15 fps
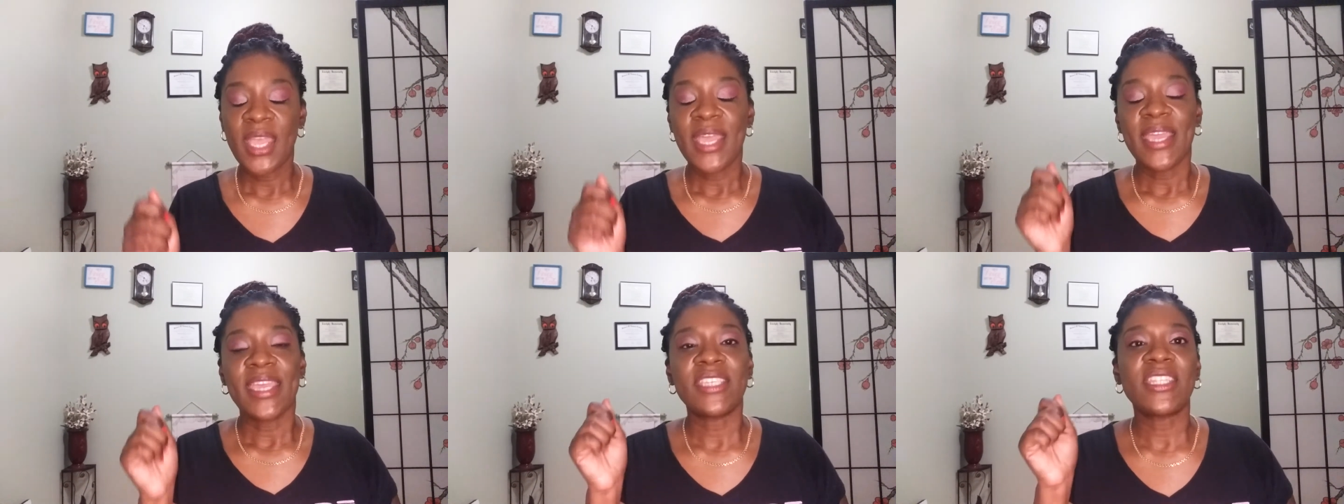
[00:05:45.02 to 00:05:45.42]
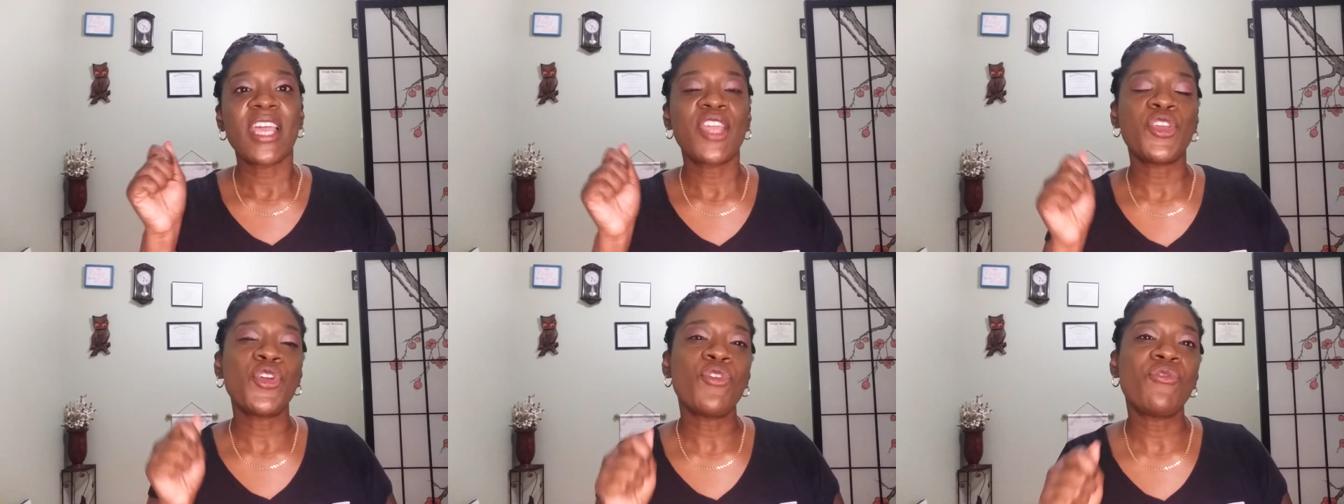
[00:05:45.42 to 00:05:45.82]
is
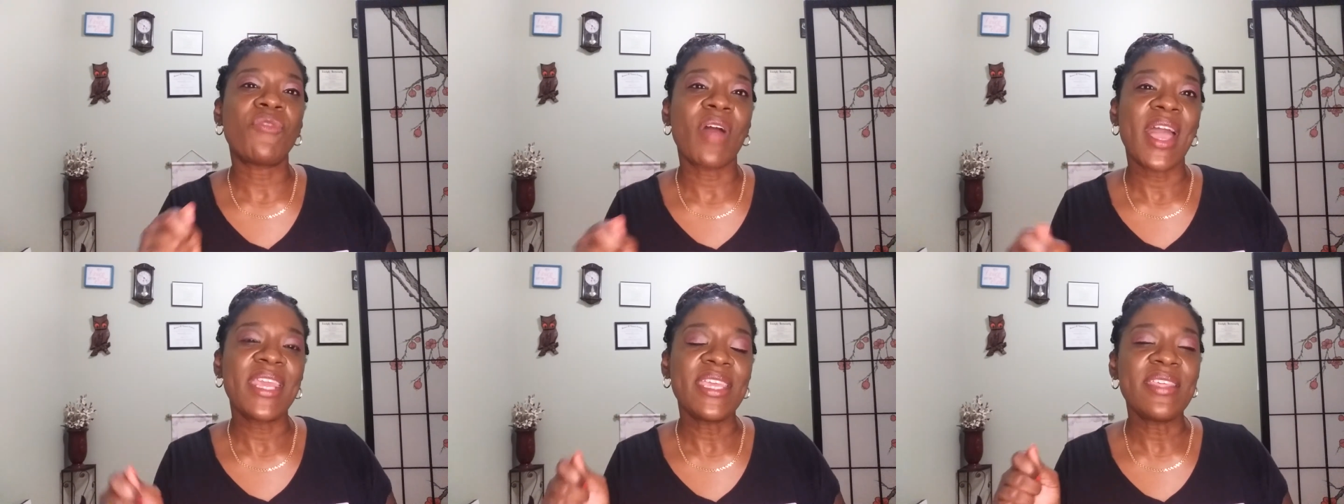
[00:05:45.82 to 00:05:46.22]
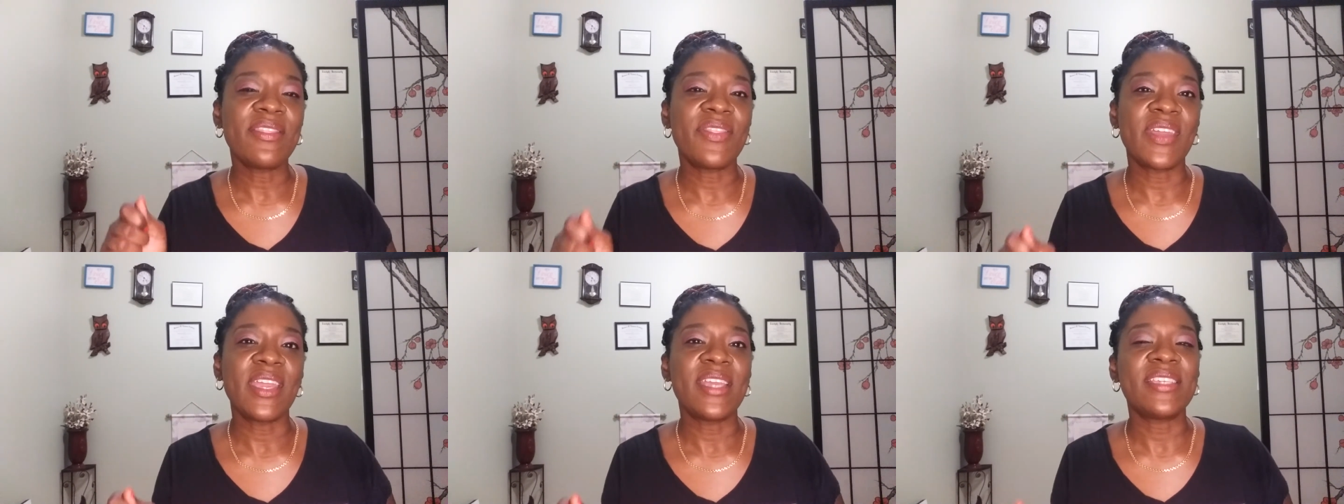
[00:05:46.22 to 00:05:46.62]
that you're writing
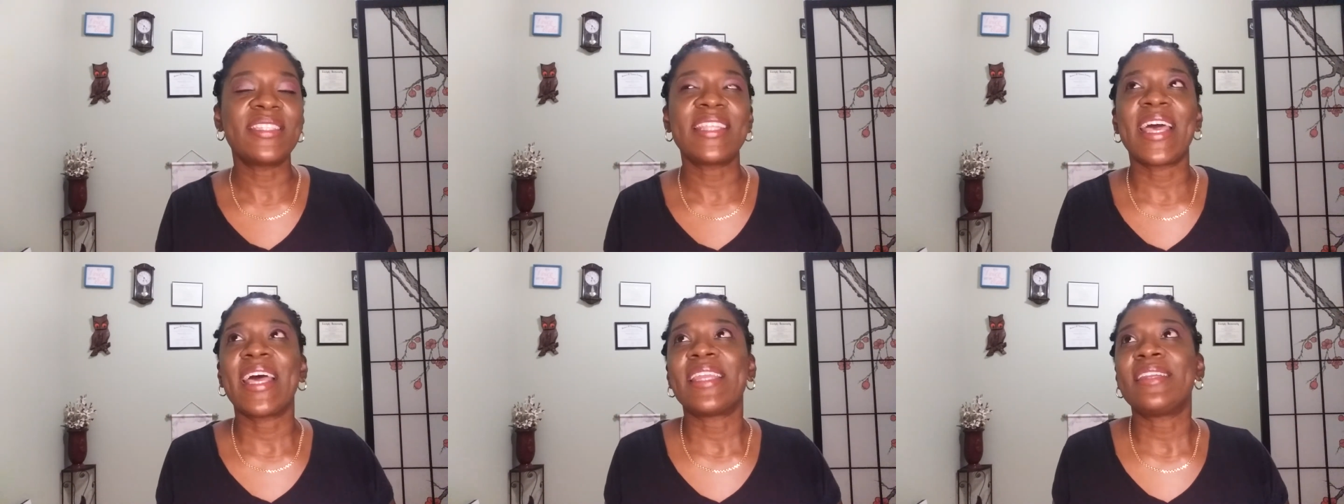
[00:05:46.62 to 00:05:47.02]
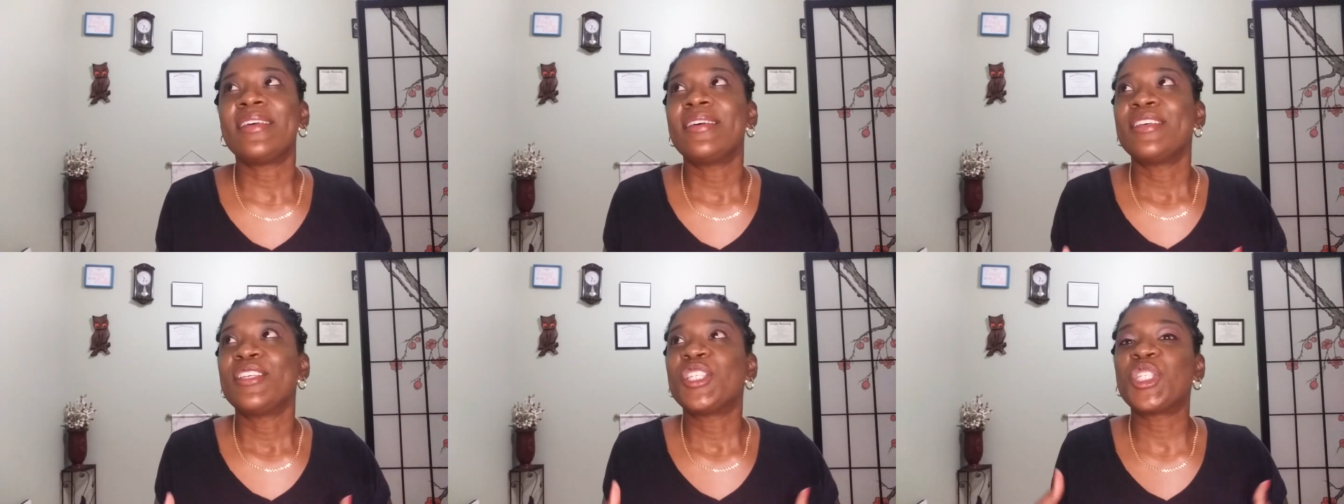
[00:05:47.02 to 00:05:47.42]
things that
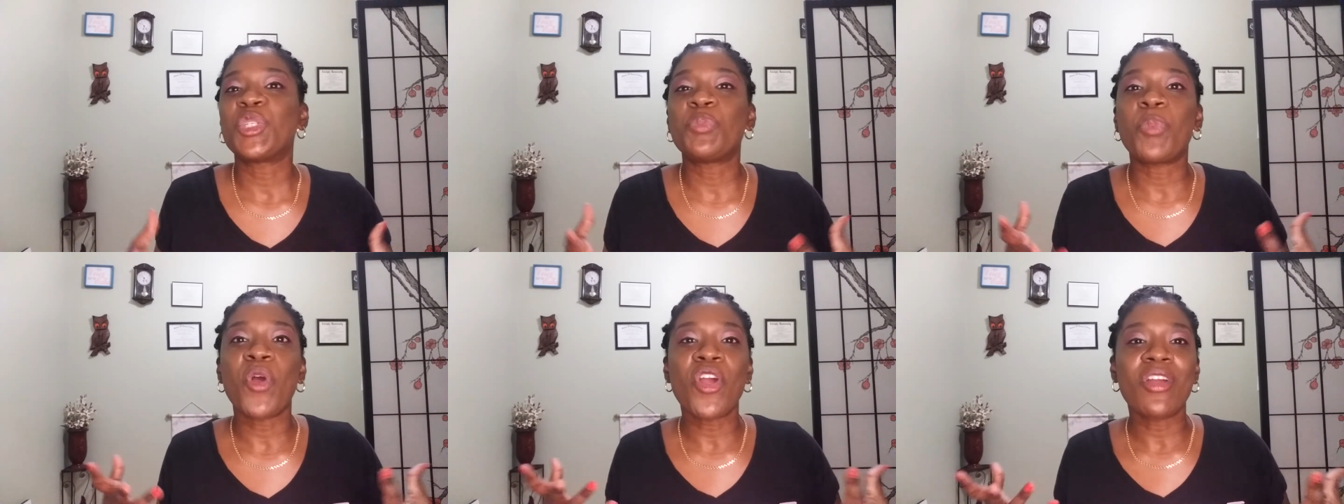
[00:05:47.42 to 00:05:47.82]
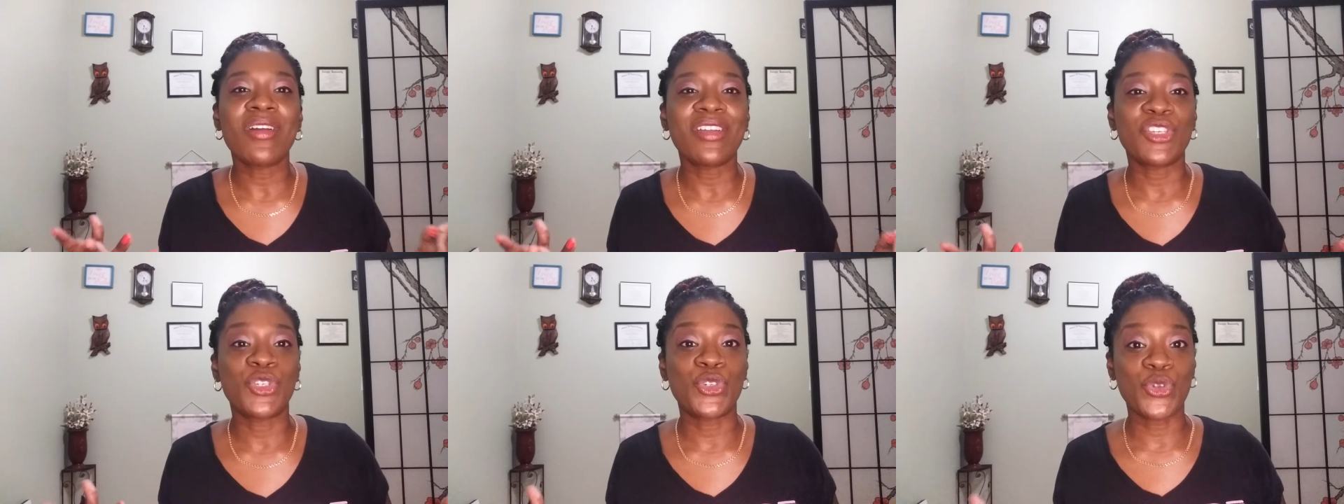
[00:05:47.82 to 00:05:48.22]

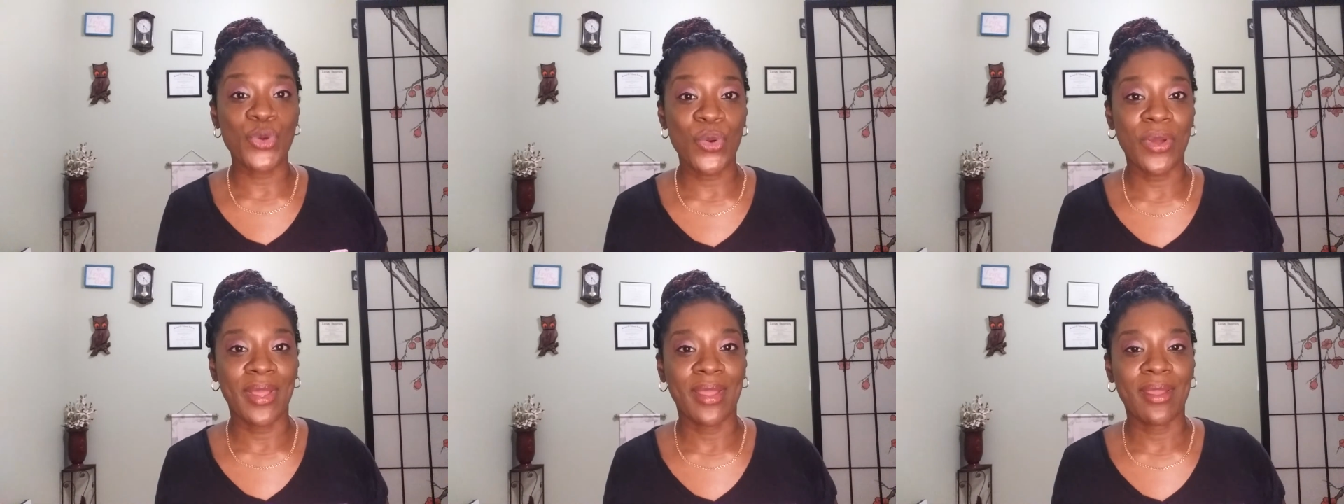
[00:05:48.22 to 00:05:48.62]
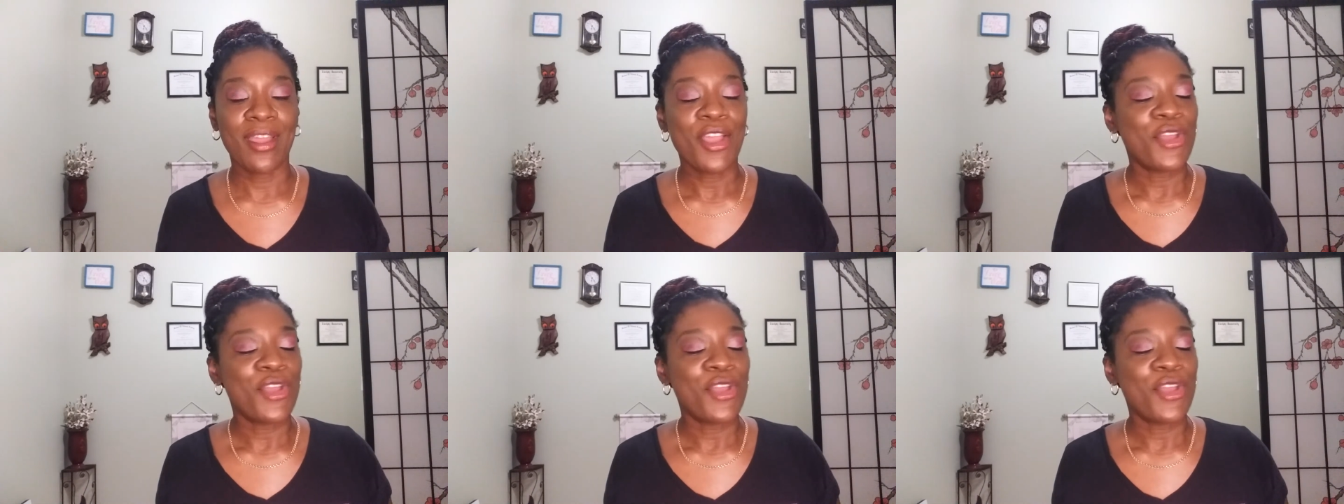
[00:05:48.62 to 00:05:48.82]
spark joy.